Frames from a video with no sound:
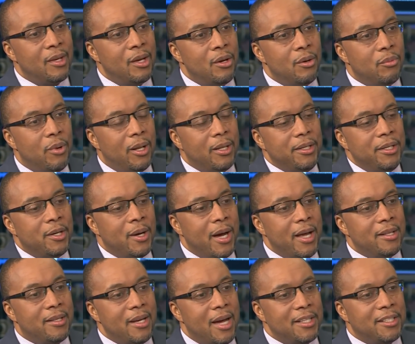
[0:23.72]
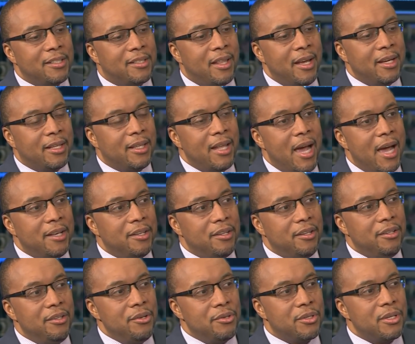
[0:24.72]
Well, you know, I, I just think that
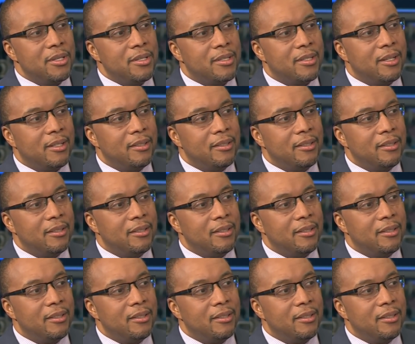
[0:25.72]
users